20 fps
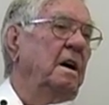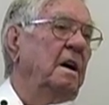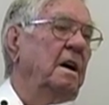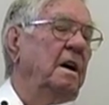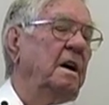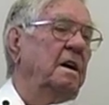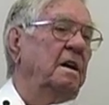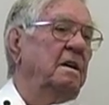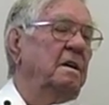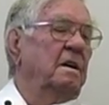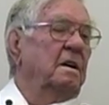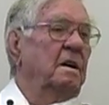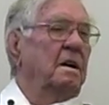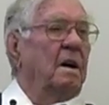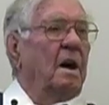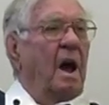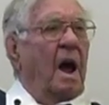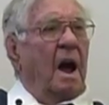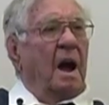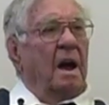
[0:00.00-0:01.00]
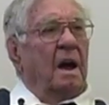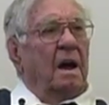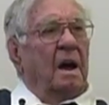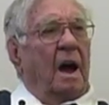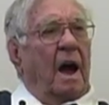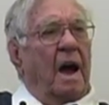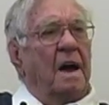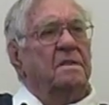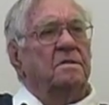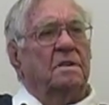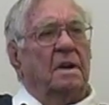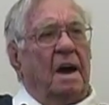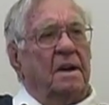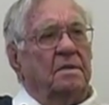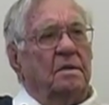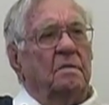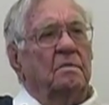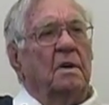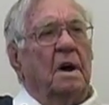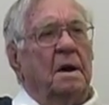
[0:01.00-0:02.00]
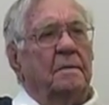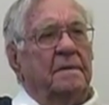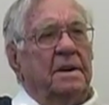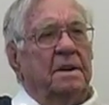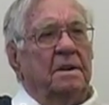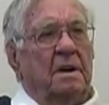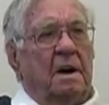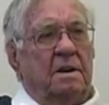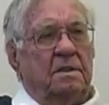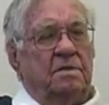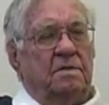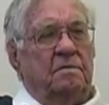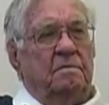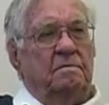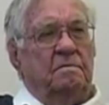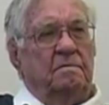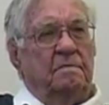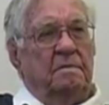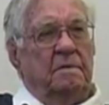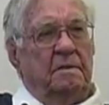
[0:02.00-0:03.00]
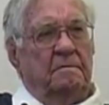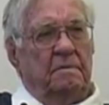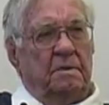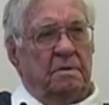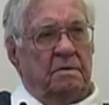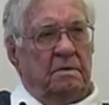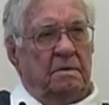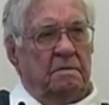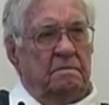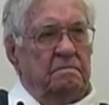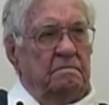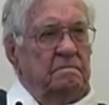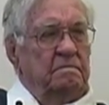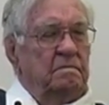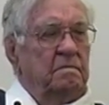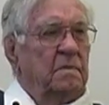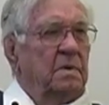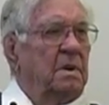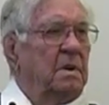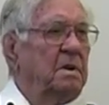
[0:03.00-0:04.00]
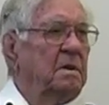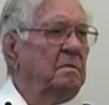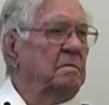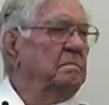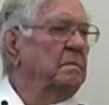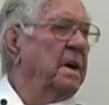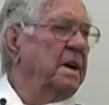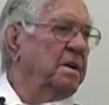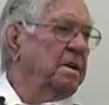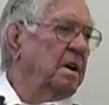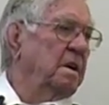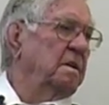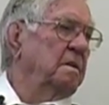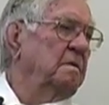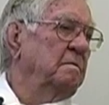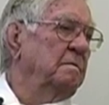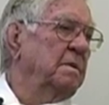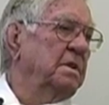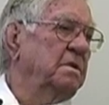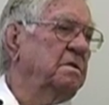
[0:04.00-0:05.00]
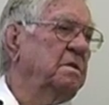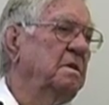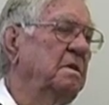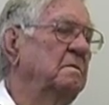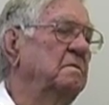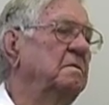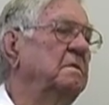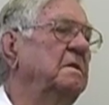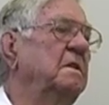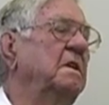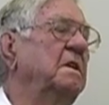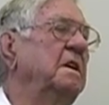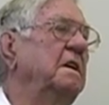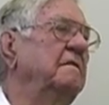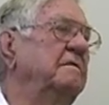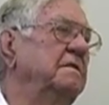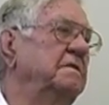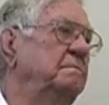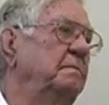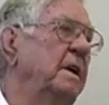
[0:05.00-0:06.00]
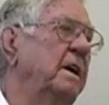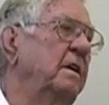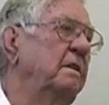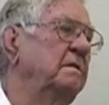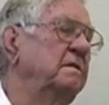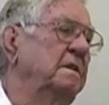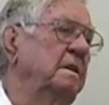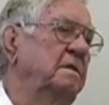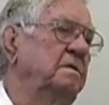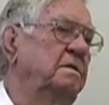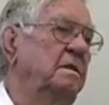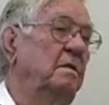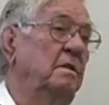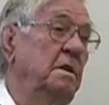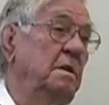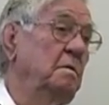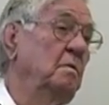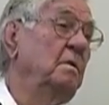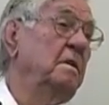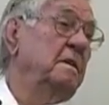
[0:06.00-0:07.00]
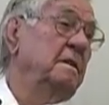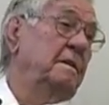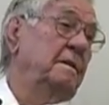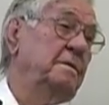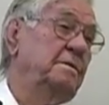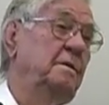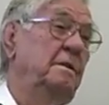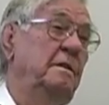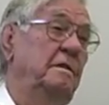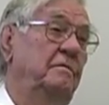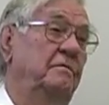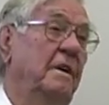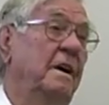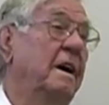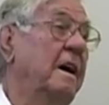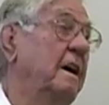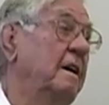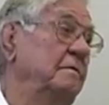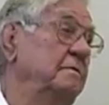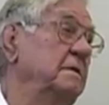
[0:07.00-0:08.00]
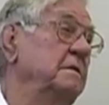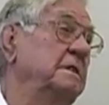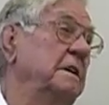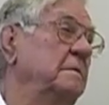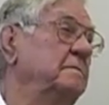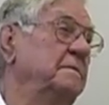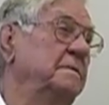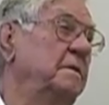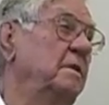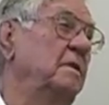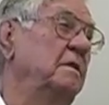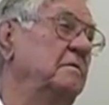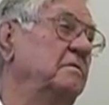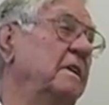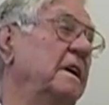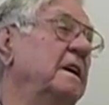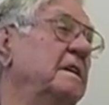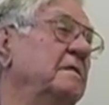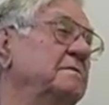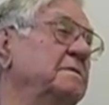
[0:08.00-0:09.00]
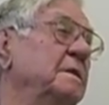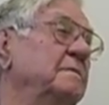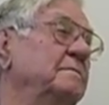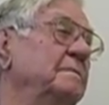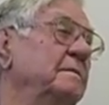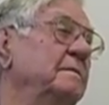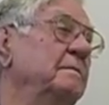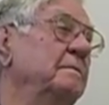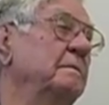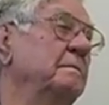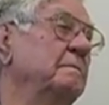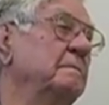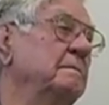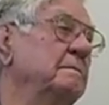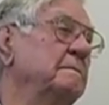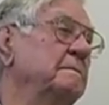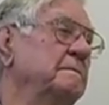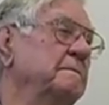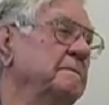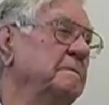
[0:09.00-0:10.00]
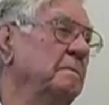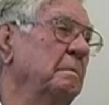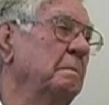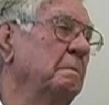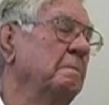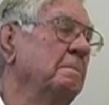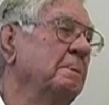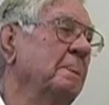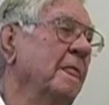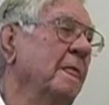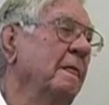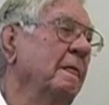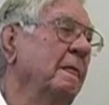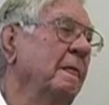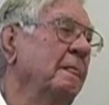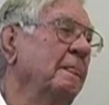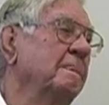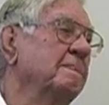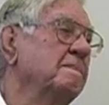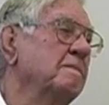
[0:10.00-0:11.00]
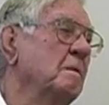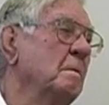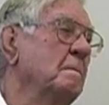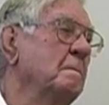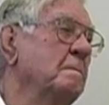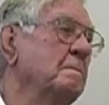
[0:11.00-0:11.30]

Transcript: And I don't know how many knots we were making, but it was better than 31 or 35. It was up to 35 somewhere. Boy. That's,